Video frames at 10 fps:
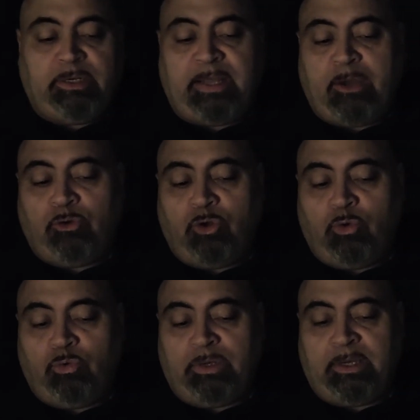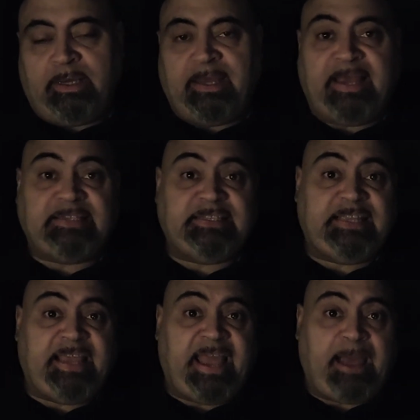now known as
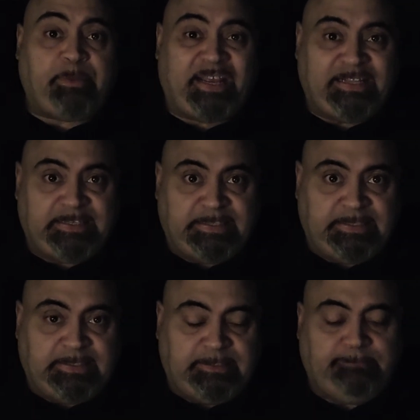the Ammonites.